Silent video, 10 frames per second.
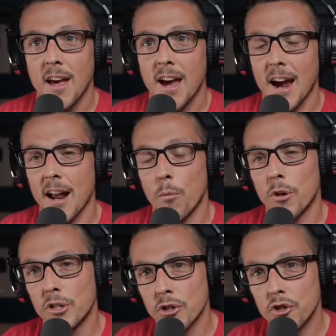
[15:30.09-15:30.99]
and I
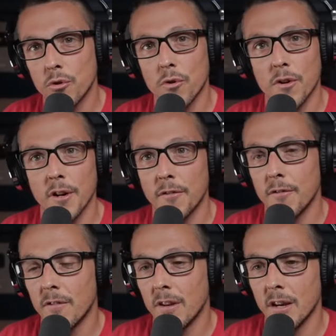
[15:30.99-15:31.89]
wasn't sure
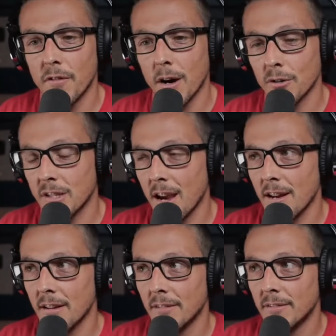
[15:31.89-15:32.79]
if I was
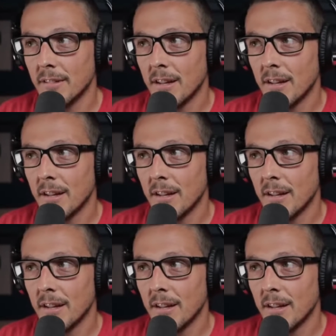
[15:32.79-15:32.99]
getting